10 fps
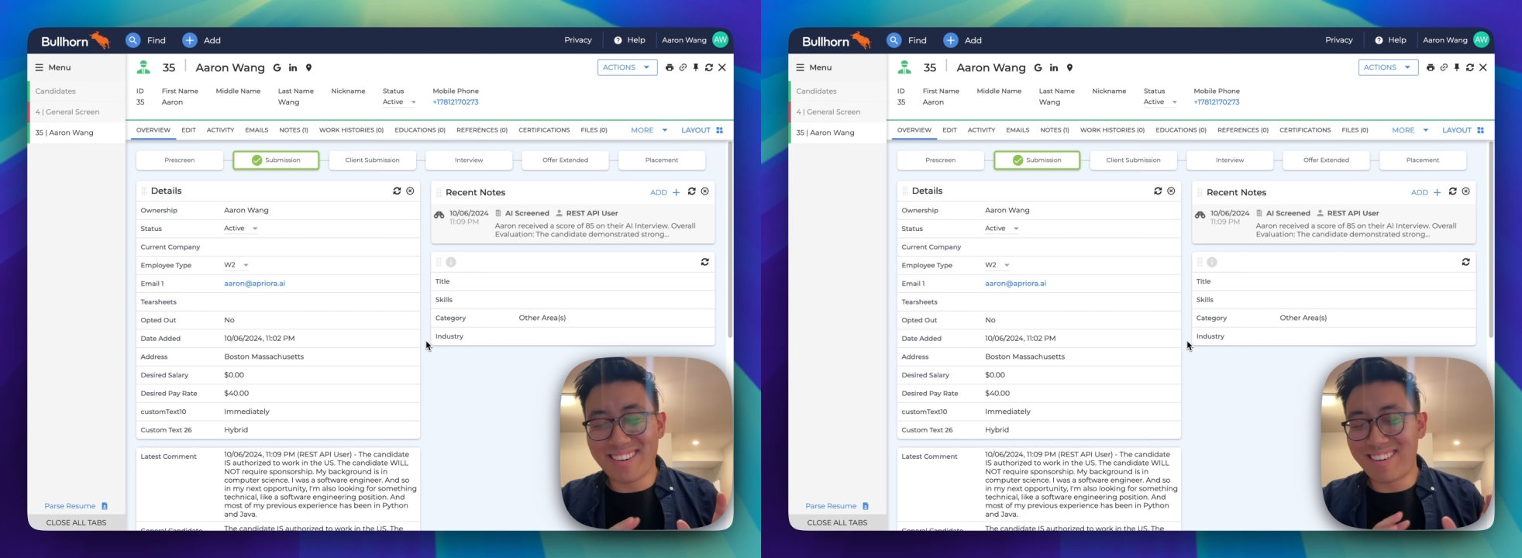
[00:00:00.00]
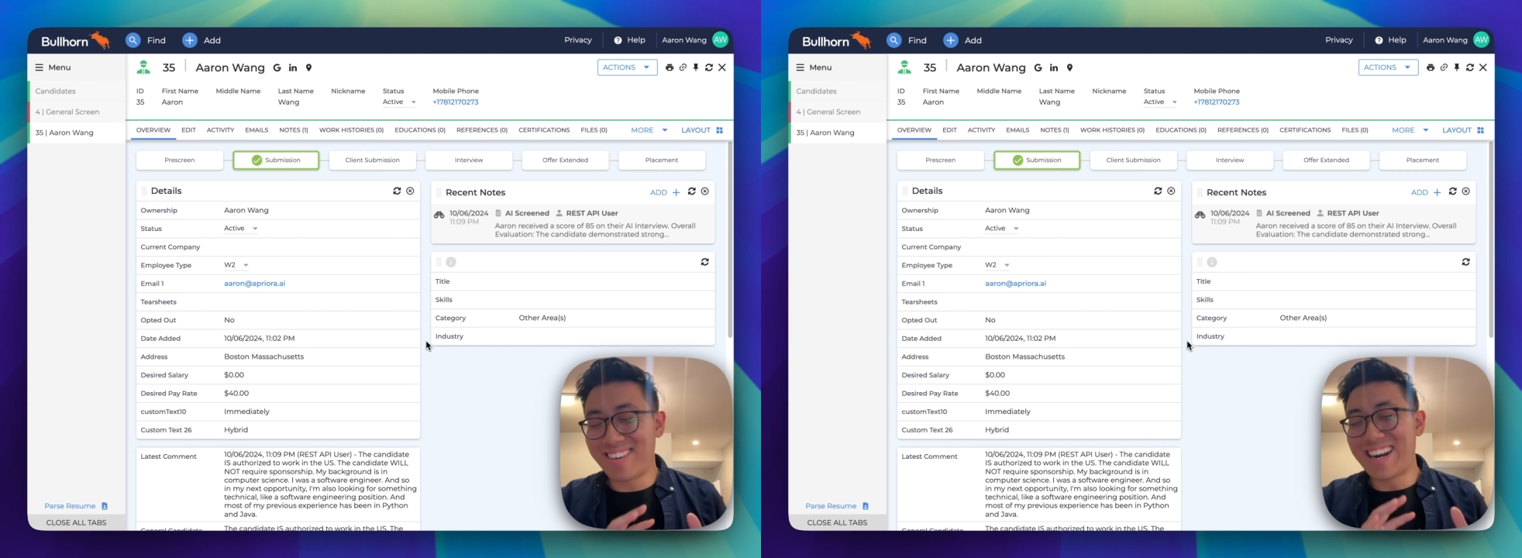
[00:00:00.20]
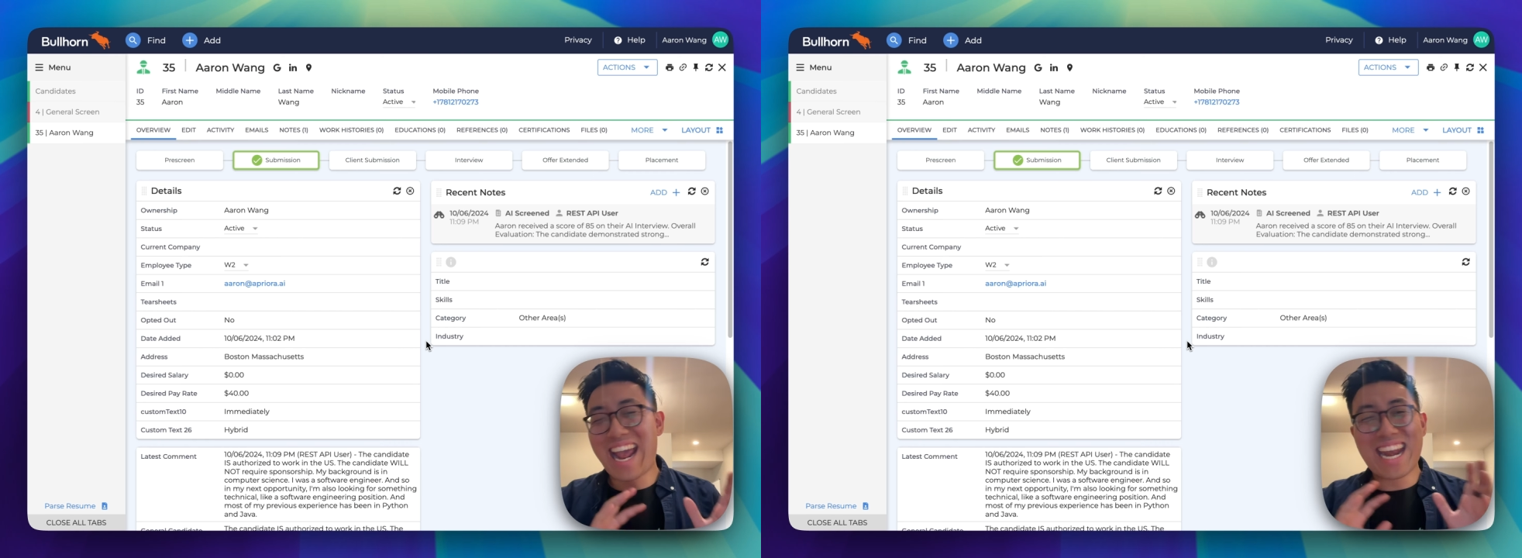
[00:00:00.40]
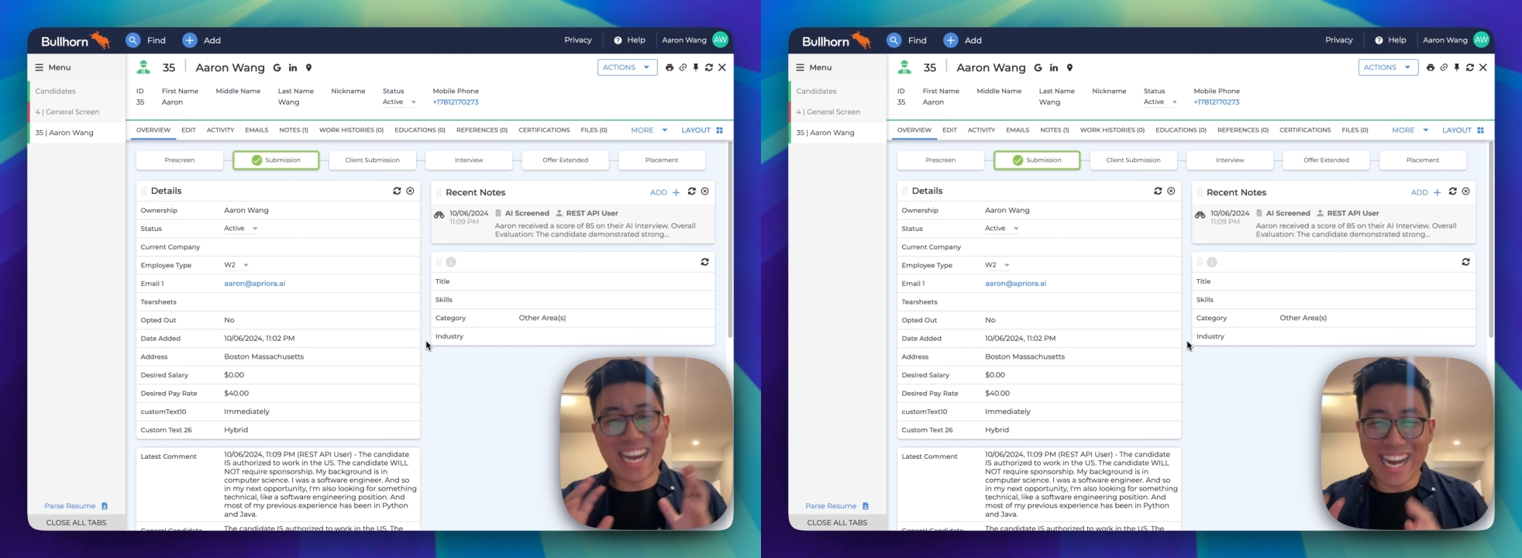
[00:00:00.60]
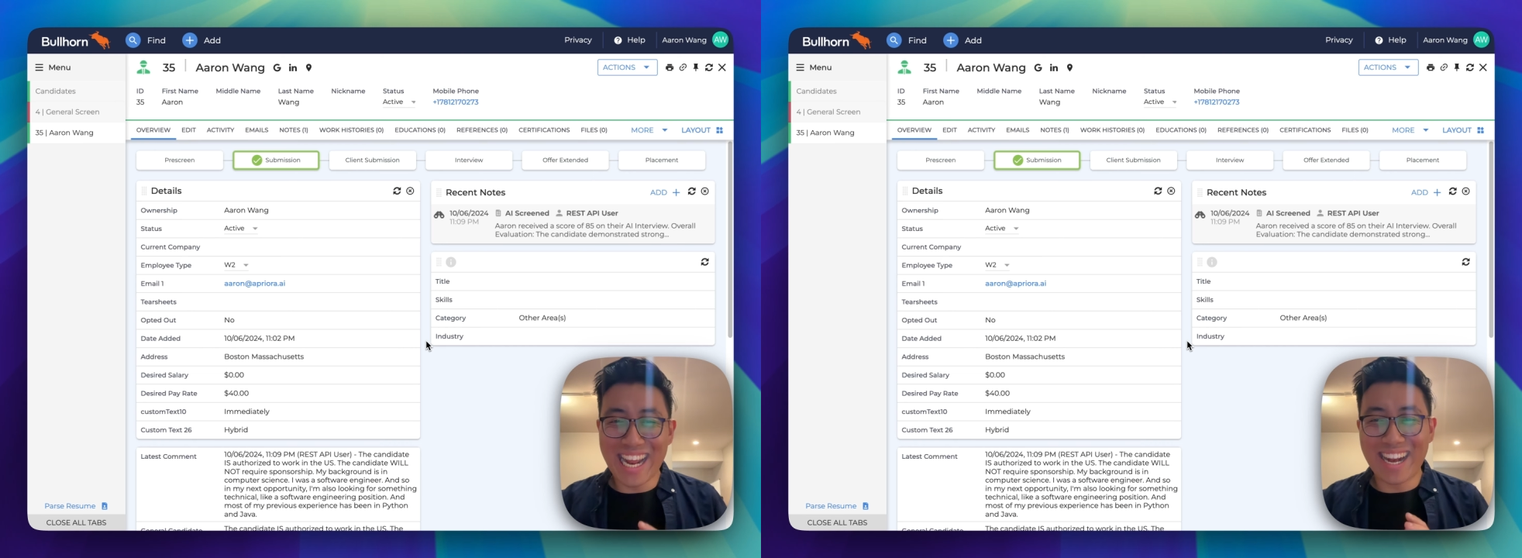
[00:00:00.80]
or
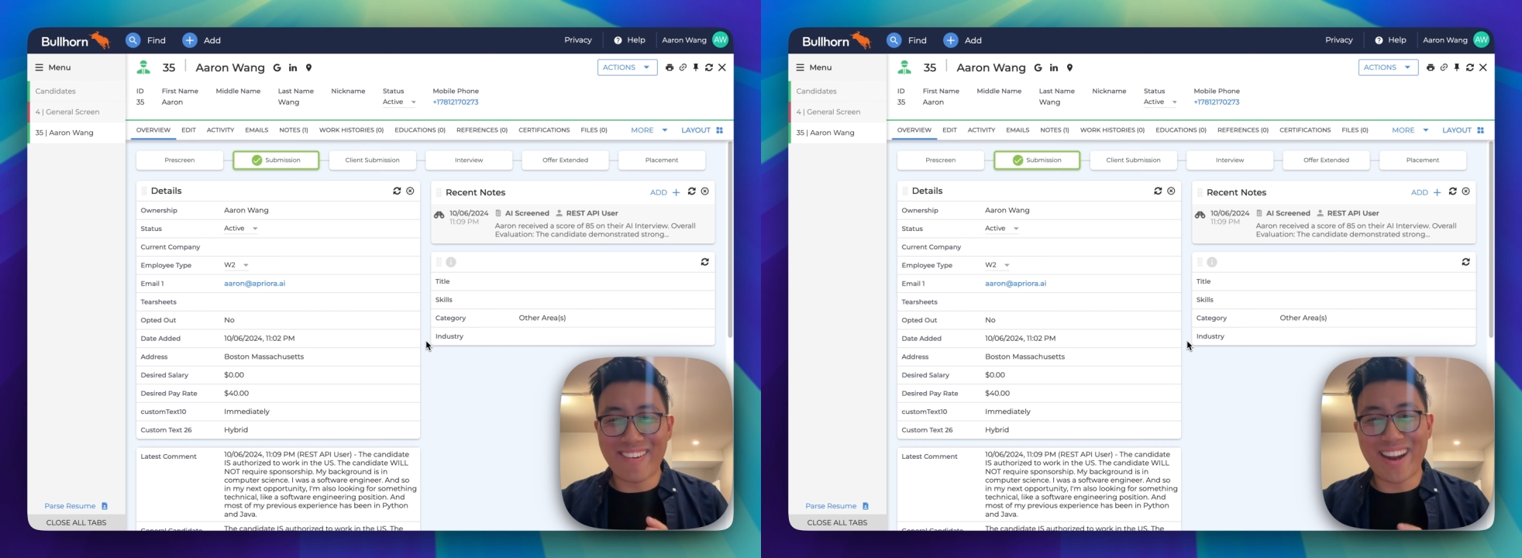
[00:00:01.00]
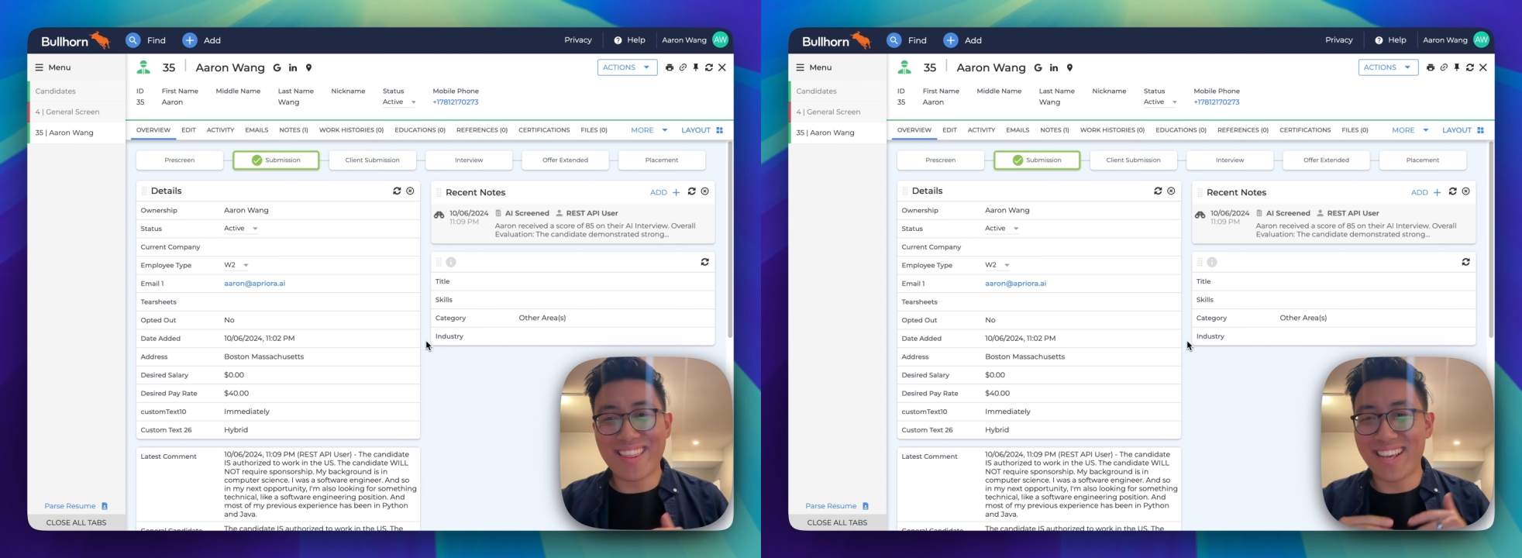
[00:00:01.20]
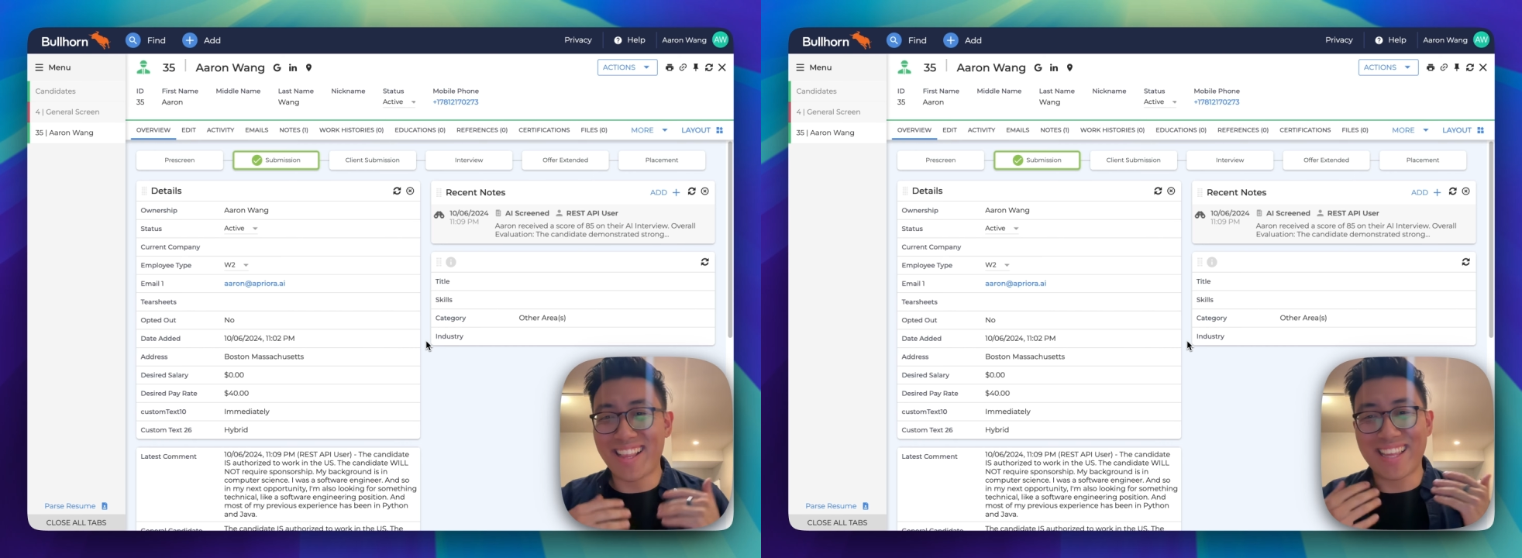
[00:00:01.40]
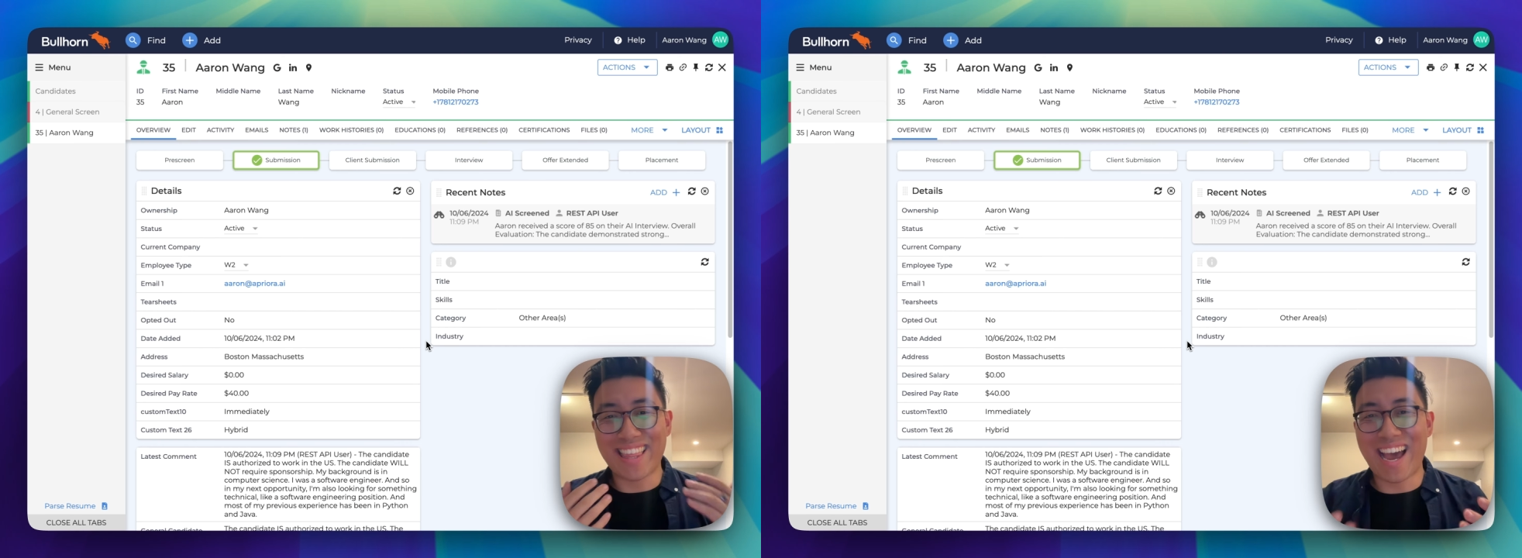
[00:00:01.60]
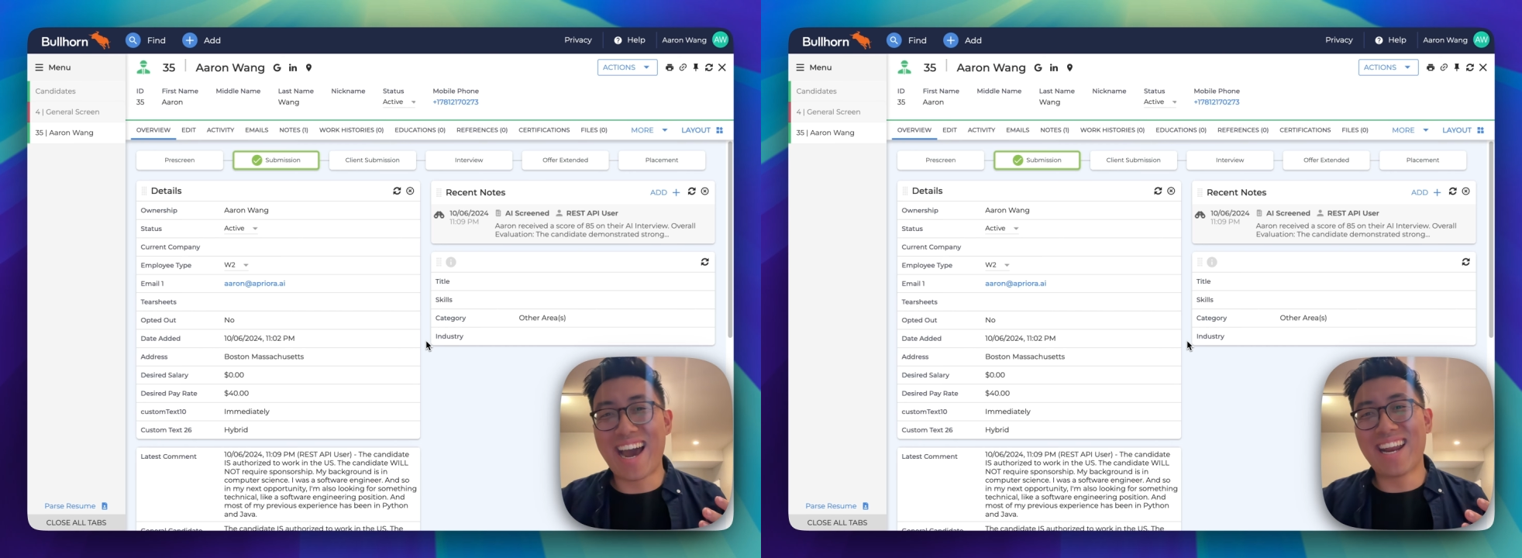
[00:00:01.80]
editing or anything like
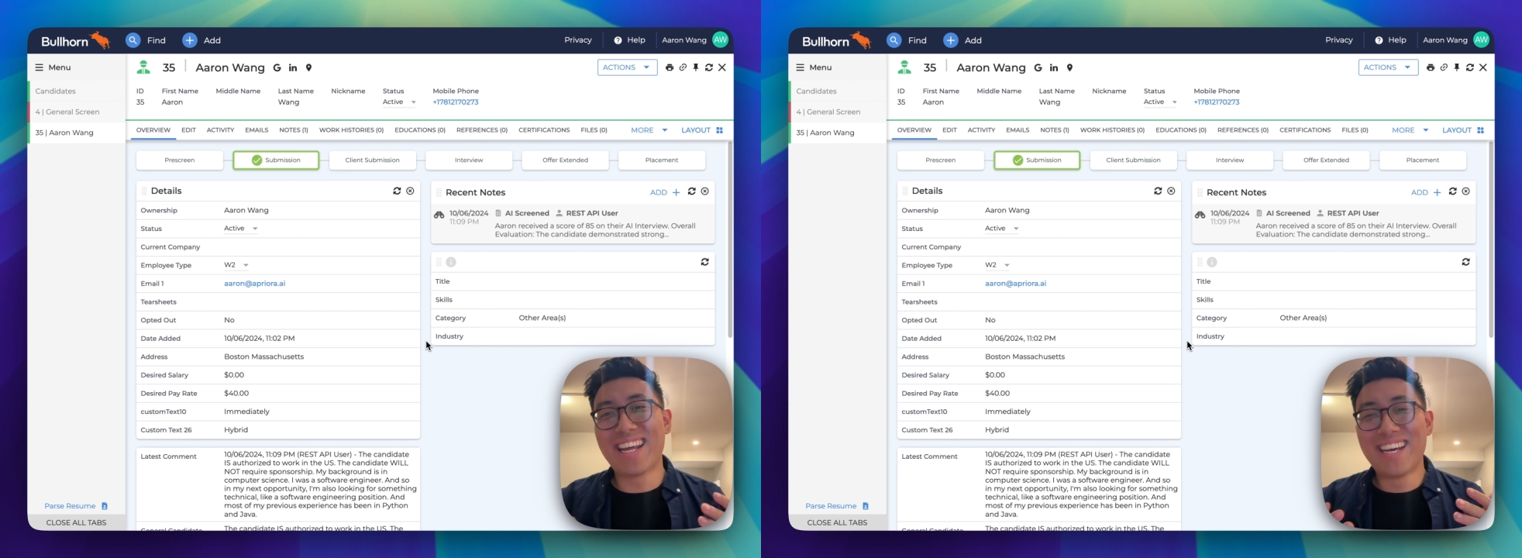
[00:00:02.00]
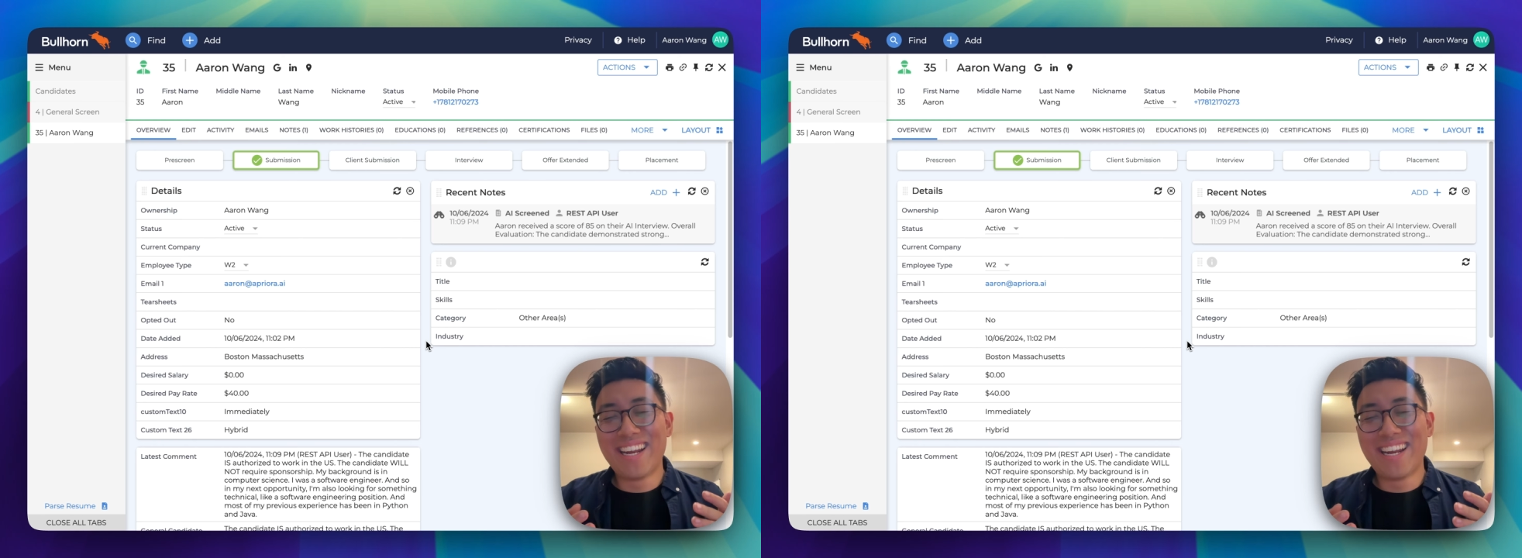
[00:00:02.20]
that.